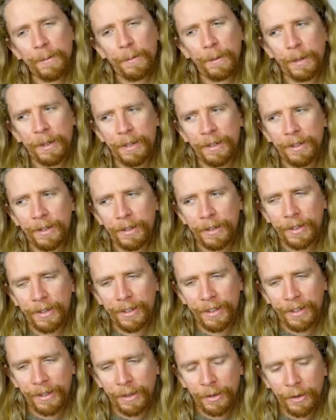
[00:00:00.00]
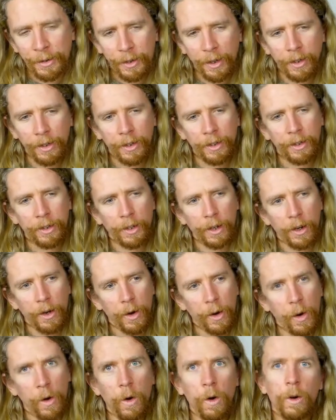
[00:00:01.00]
But it's just they're they're such
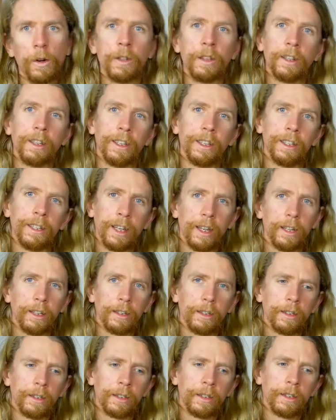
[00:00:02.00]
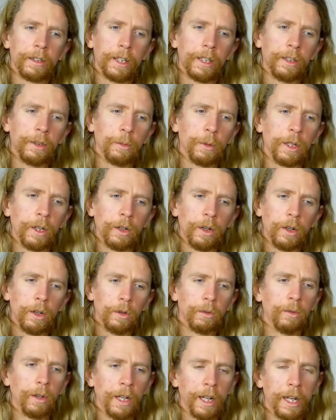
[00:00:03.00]
earthy things, things we can
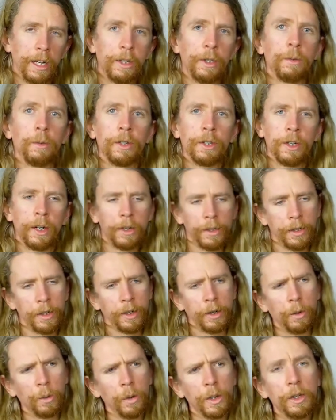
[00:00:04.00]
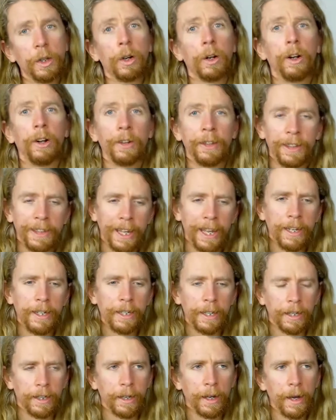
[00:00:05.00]
all relate to, which are eternal, which are
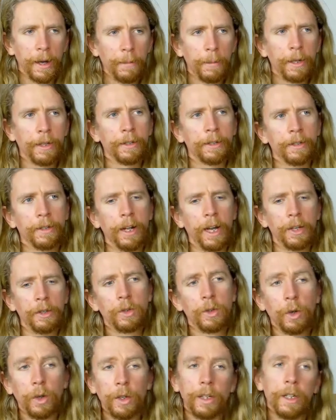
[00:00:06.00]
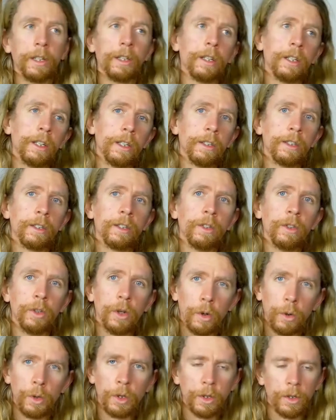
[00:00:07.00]
authentic, because they're not joined into these
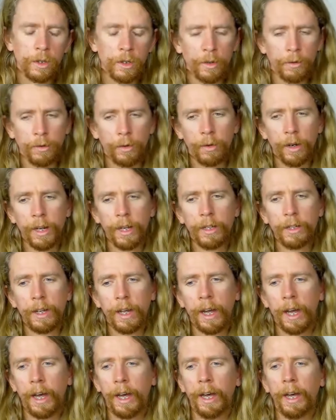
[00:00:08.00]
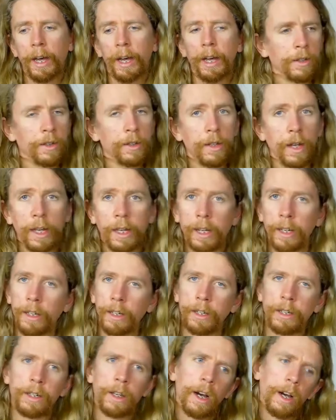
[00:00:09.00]
notions of great uh,
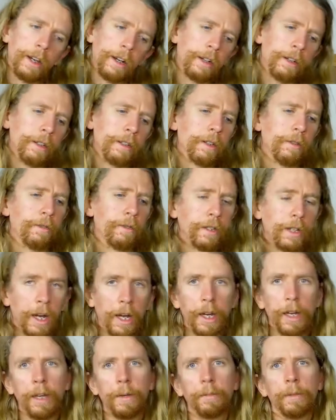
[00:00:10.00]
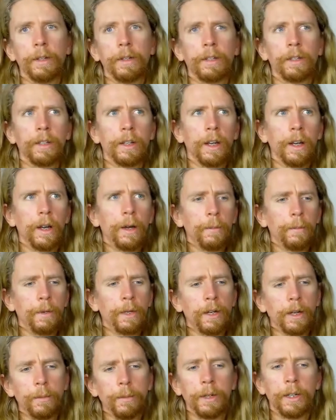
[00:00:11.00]
cycling gyres of time and
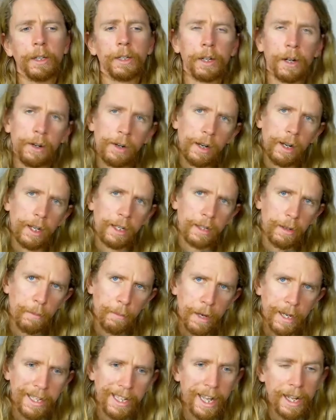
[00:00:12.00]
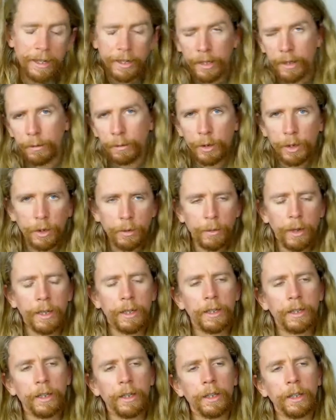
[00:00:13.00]
becoming eternalized in Byzantium, which you
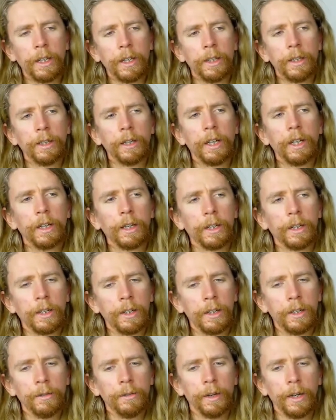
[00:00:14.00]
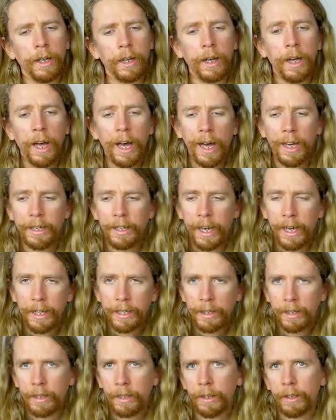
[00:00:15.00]
might see in, in a kind of a, a
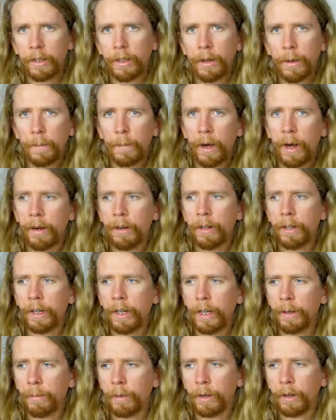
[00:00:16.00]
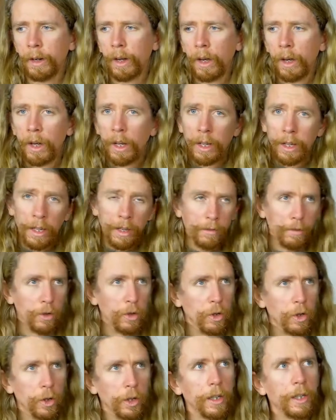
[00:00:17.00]
Yeatsian paradigm or
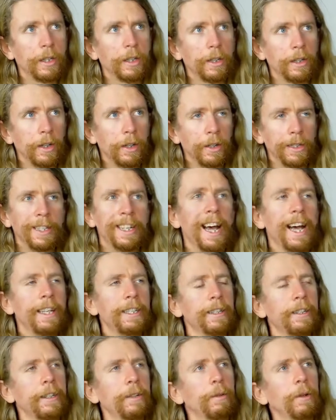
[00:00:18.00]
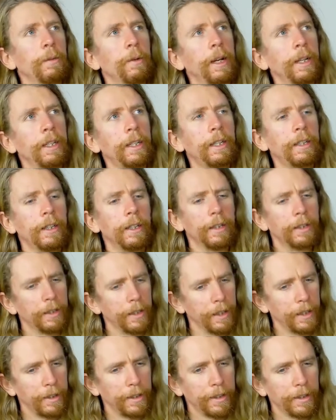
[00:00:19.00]
even Joyce's audacity with what he does.
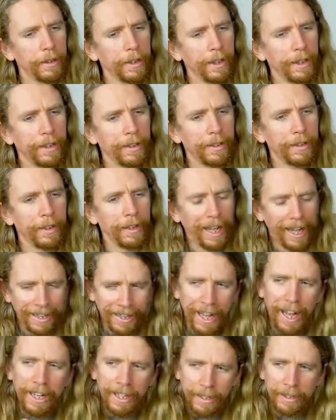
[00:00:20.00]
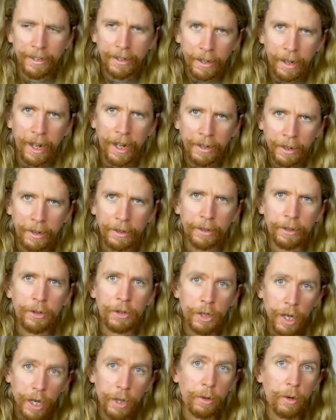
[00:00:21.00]
It's, it's, that is an, another
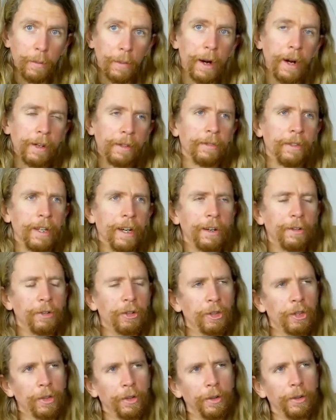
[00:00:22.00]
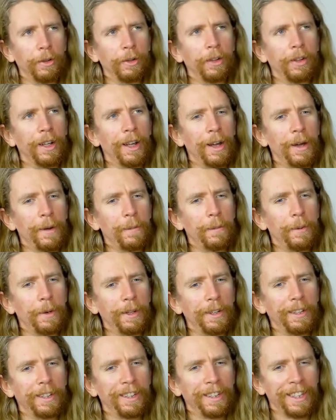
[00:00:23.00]
genuine part of the Irish soul
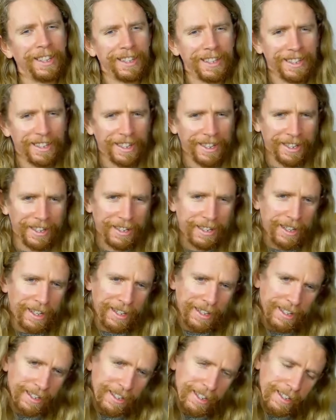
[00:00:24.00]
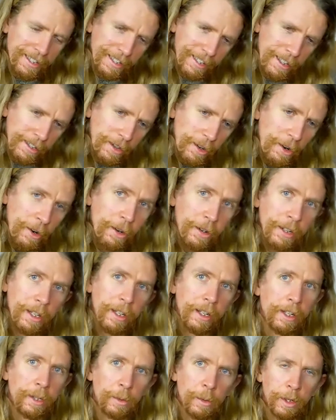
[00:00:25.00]
but it's this it's it's this
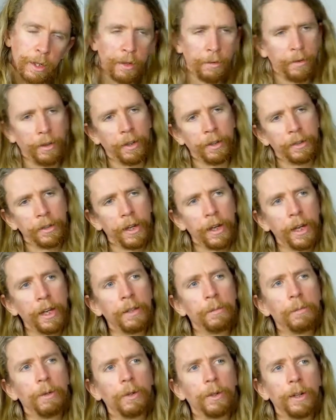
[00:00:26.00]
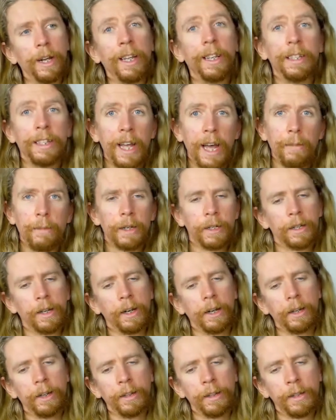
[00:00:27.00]
earthiness which I feel is is more endemic to
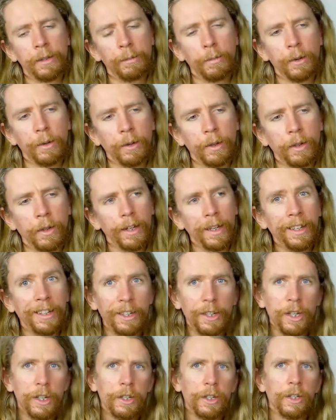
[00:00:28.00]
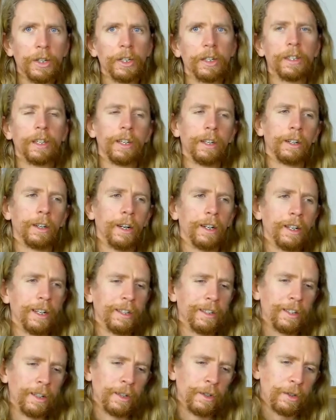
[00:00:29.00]
Ireland, is more indigenous here, and
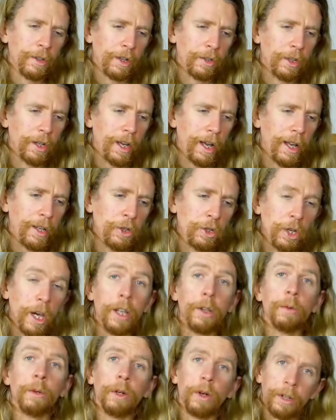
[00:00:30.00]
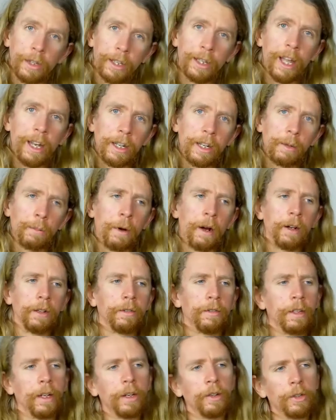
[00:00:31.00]
is, is such a, a genuine, authentic part
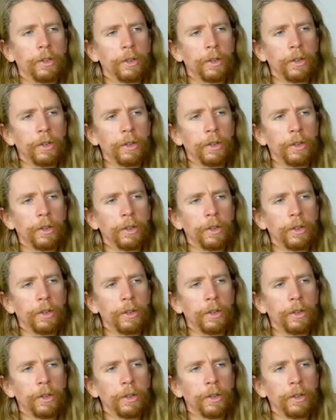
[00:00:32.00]
of the Irish